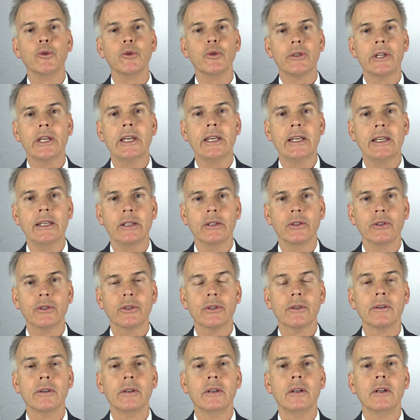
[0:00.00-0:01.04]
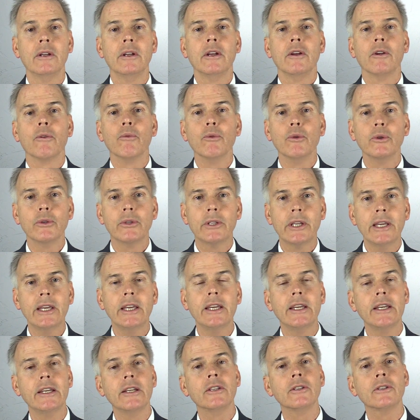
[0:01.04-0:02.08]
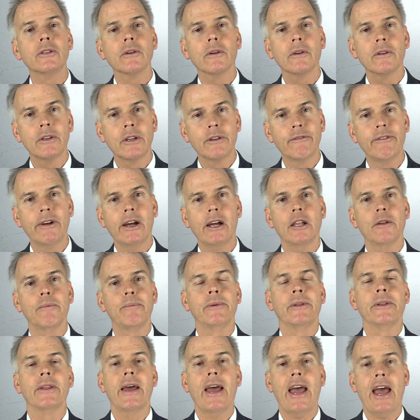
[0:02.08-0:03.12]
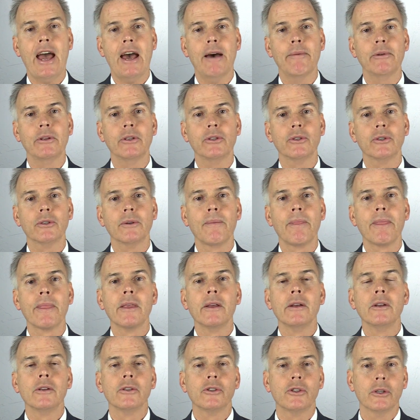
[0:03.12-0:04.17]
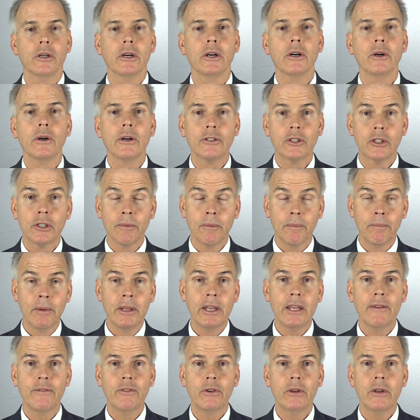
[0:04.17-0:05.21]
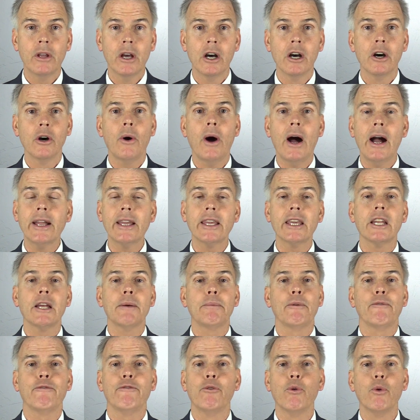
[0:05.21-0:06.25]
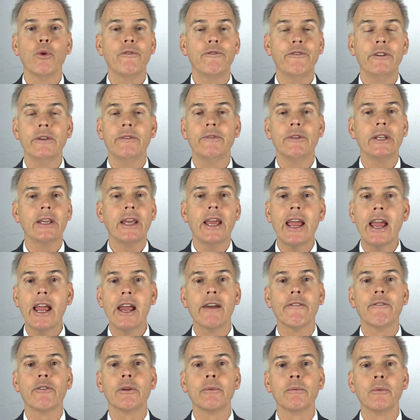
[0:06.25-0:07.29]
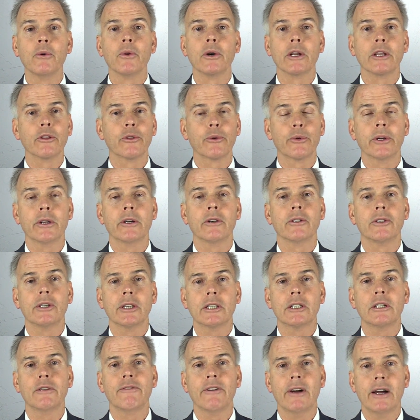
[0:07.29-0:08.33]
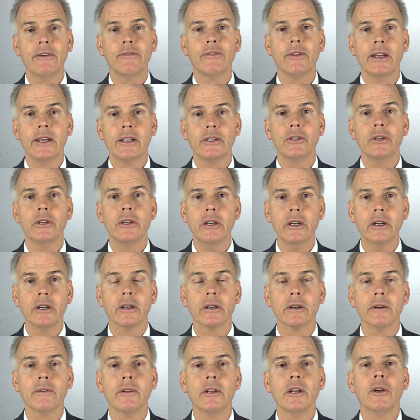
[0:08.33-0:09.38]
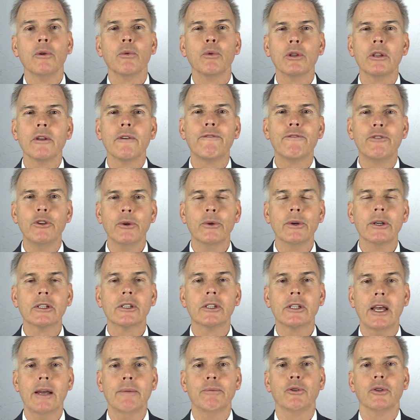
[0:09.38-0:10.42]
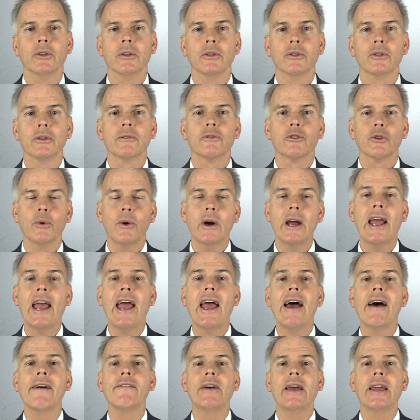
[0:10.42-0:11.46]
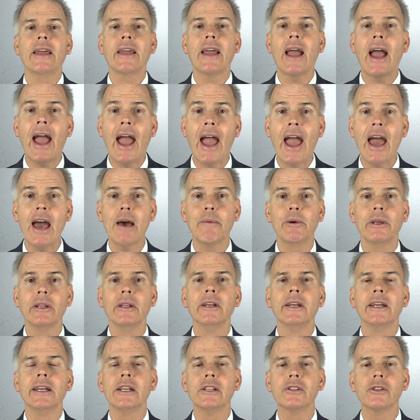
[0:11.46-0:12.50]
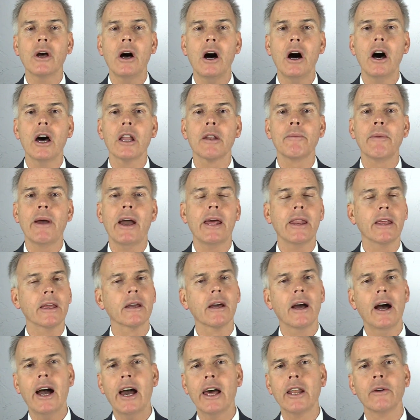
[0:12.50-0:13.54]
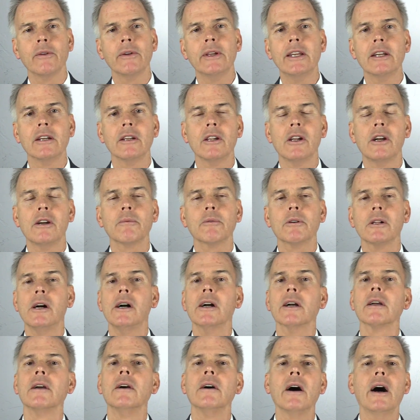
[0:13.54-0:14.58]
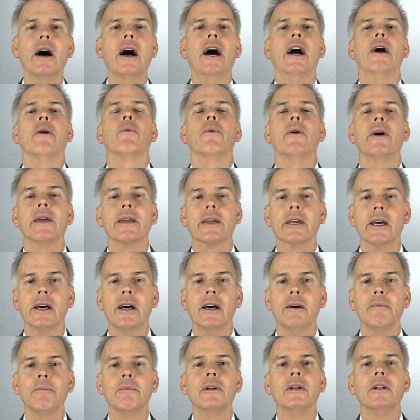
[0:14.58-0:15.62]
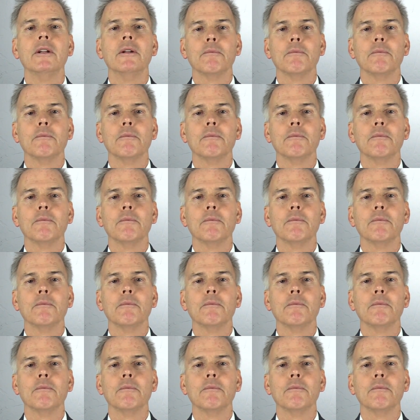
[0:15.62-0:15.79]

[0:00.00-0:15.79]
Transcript: routines. Routines develop into habits. So as many of you know, I get up at 4:50 every morning, 365 days a year, with a few exceptions. So I have a habit. It's automatic. I don't need an alarm clock. I wake up